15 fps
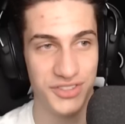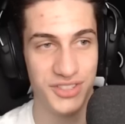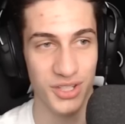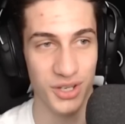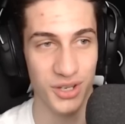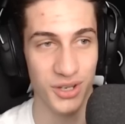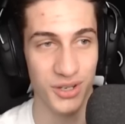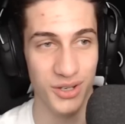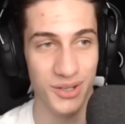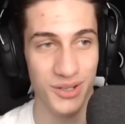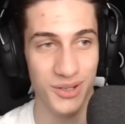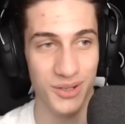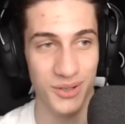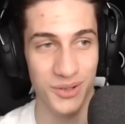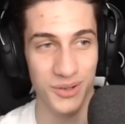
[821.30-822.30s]

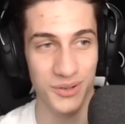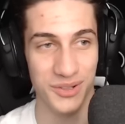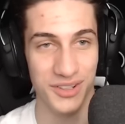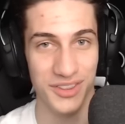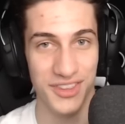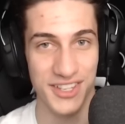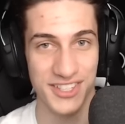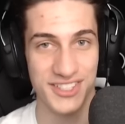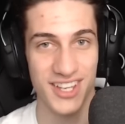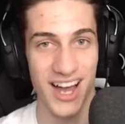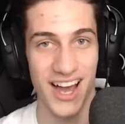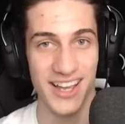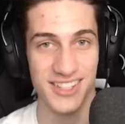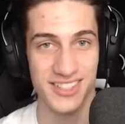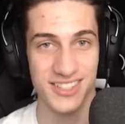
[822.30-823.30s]
Dude. This
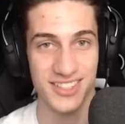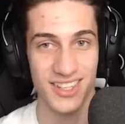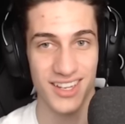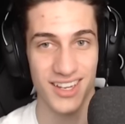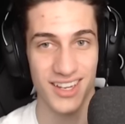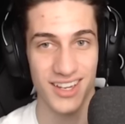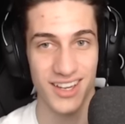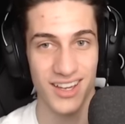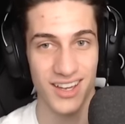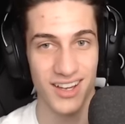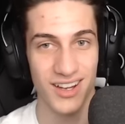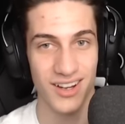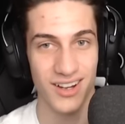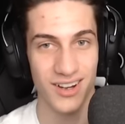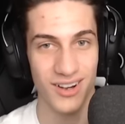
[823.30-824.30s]
guy's...
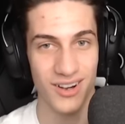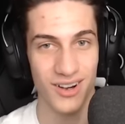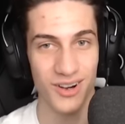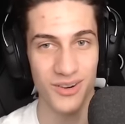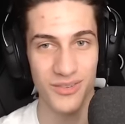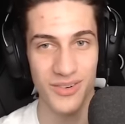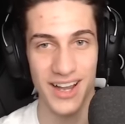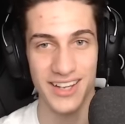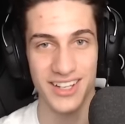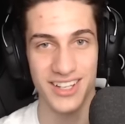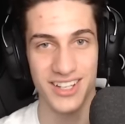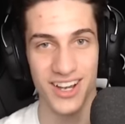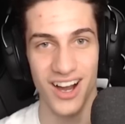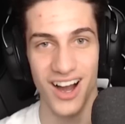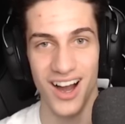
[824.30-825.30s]
Oh my
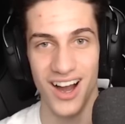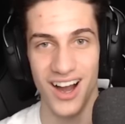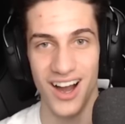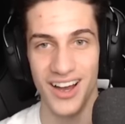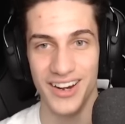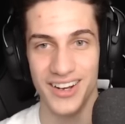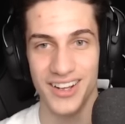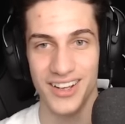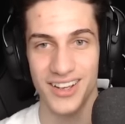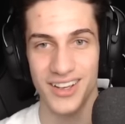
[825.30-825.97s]
god.